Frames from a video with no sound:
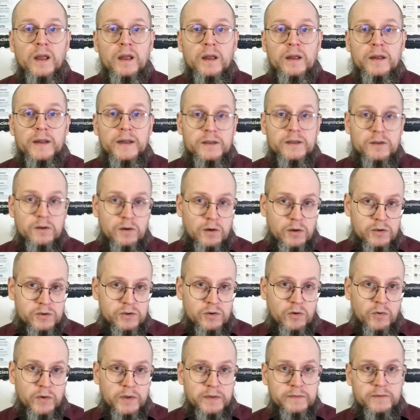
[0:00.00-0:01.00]
It
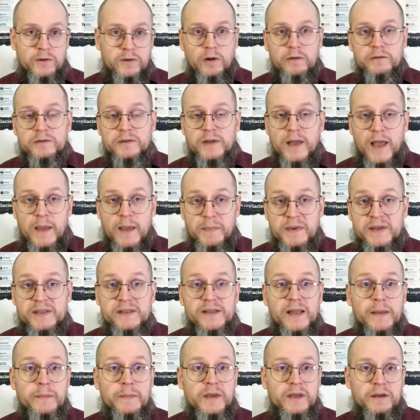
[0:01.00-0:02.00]
also involves
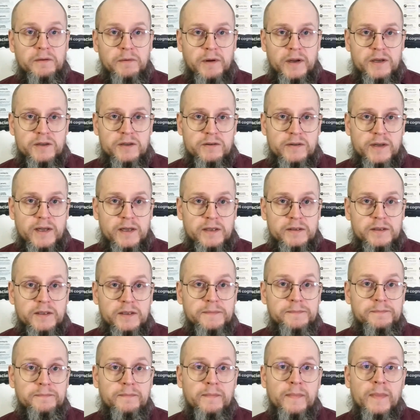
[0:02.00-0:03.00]
epistemic rationality,
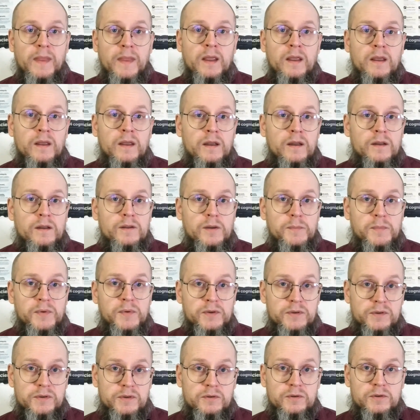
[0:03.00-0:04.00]
the
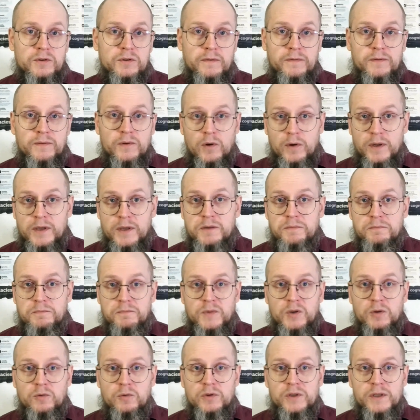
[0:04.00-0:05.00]
pursuit of knowledge
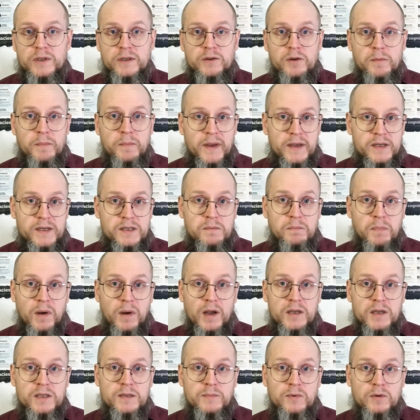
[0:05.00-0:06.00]
using the best
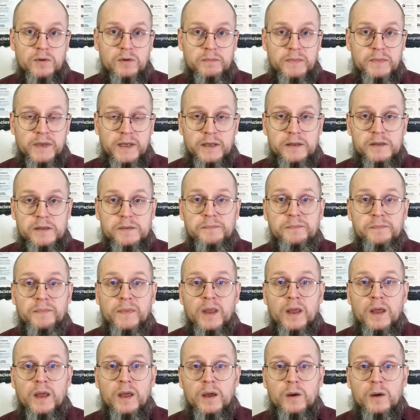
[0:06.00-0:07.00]
possible means,
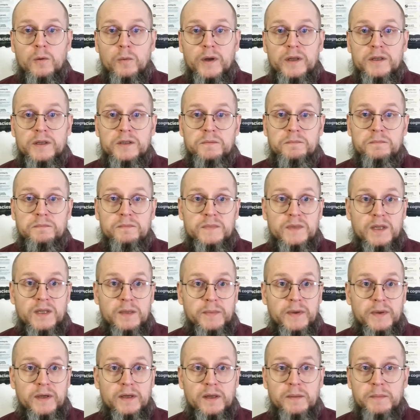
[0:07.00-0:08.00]
which
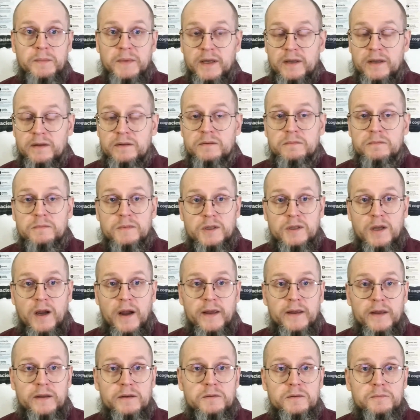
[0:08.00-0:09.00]
typically means
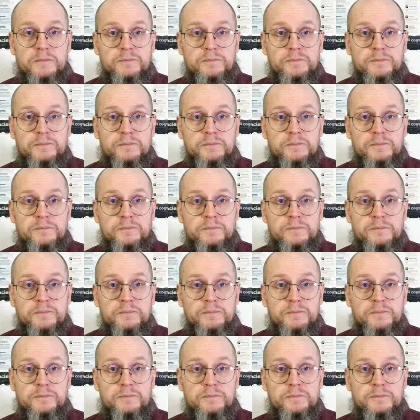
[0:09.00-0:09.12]
science.